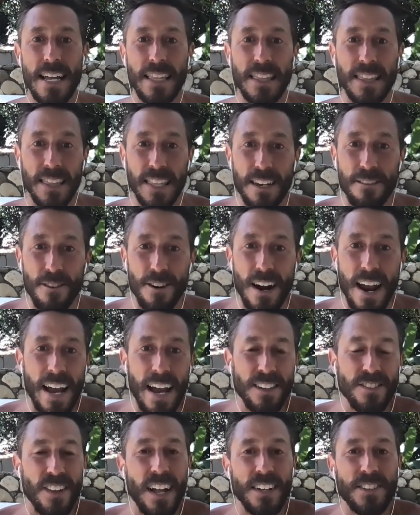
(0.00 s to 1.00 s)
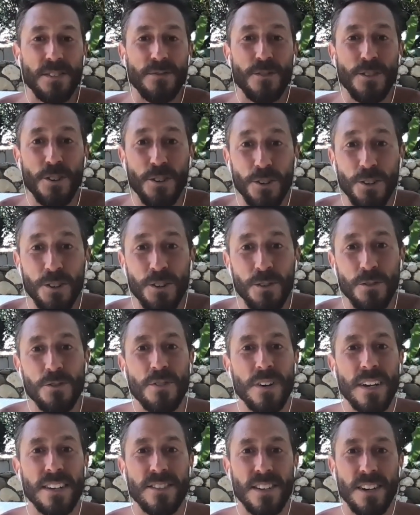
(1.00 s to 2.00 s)
Liver has lots of good
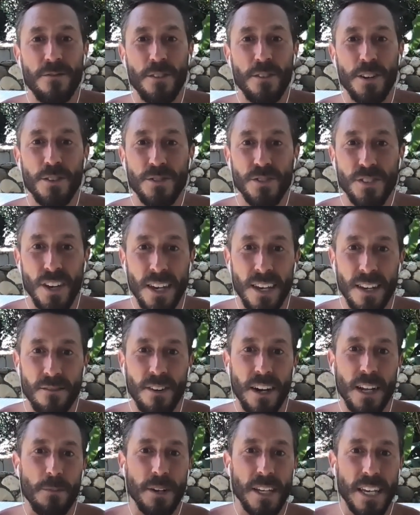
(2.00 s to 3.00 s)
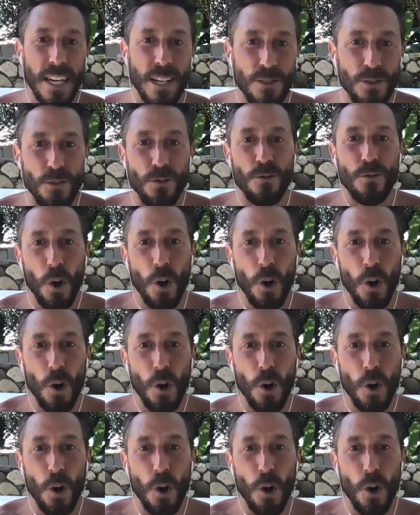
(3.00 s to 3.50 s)
nutrients in it for your skin, vitamin K two,